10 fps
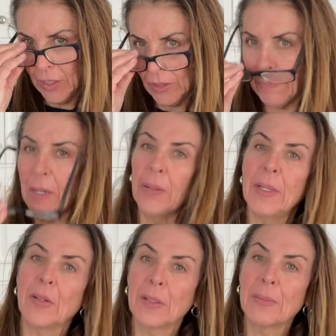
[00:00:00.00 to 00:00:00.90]
use
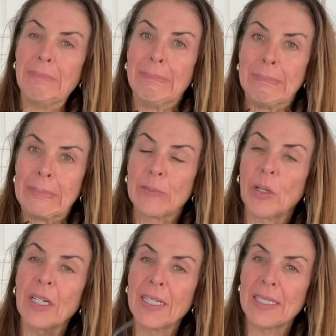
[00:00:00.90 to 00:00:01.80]
buttermilk.
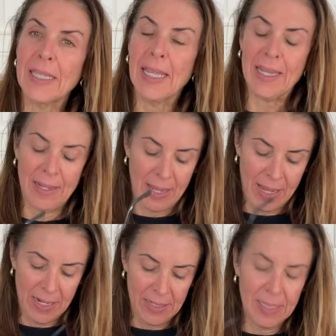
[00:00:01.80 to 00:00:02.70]
We're gonna see.
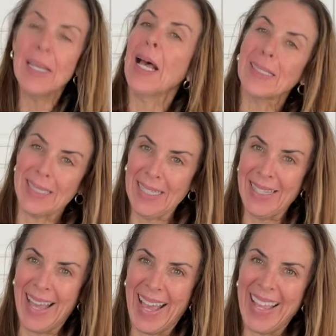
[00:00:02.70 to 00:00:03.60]
I did not see
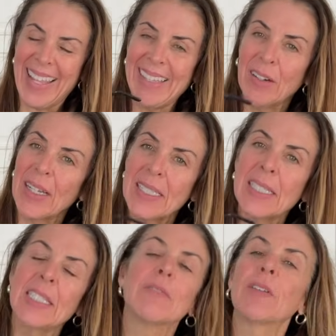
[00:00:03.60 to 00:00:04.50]
that, and there is
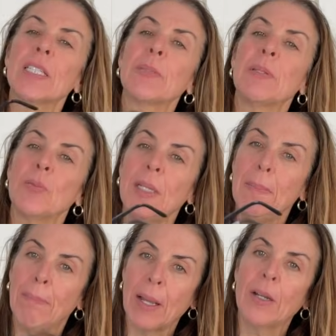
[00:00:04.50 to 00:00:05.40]
a difference
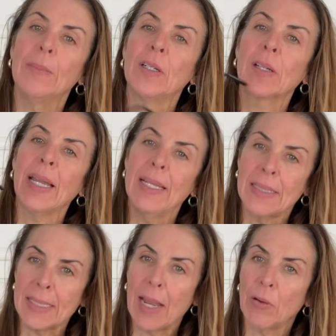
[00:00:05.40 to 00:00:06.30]
between buttermilk
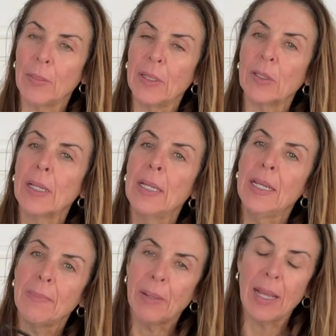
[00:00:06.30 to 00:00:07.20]
and sour milk,
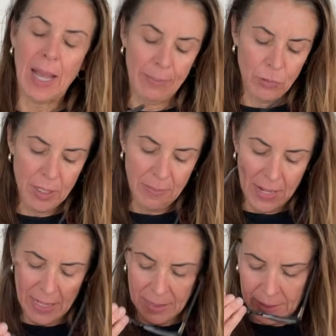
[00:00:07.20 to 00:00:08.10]
but I'm gonna
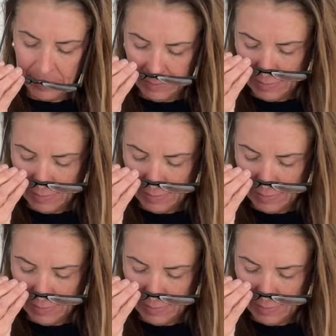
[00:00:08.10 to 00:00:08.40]
make